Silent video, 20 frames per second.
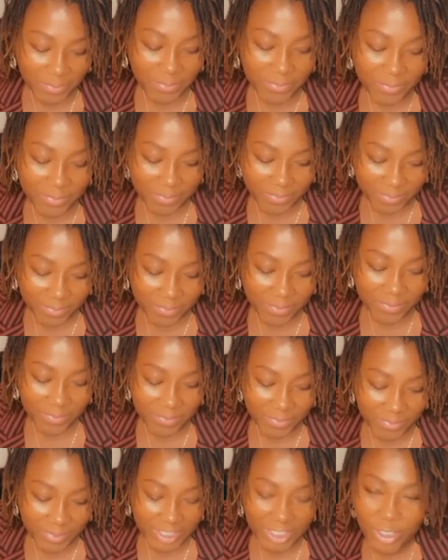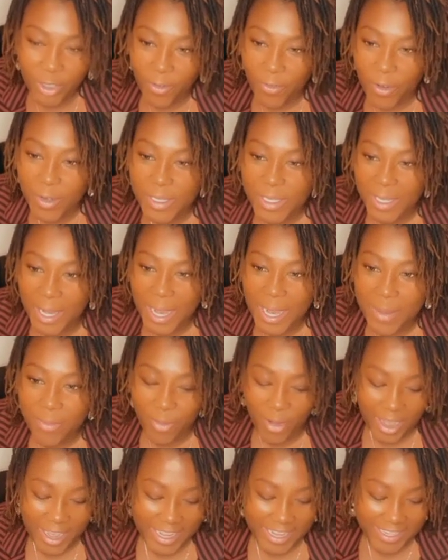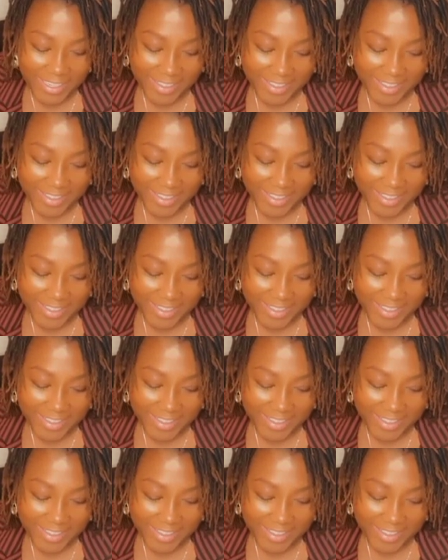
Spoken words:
It's your first time, right?